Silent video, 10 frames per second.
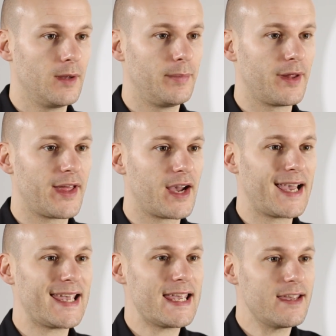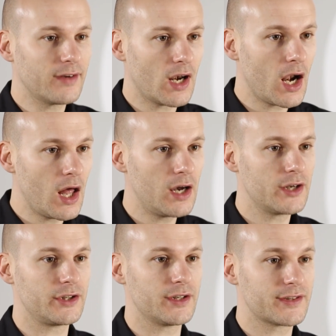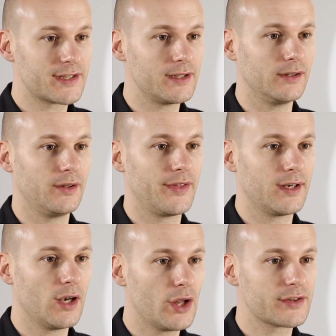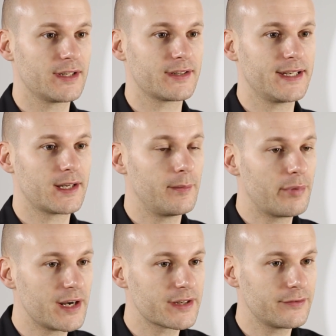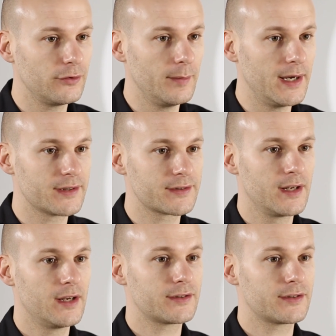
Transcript: but they are even larger still than losslessly compressed formats,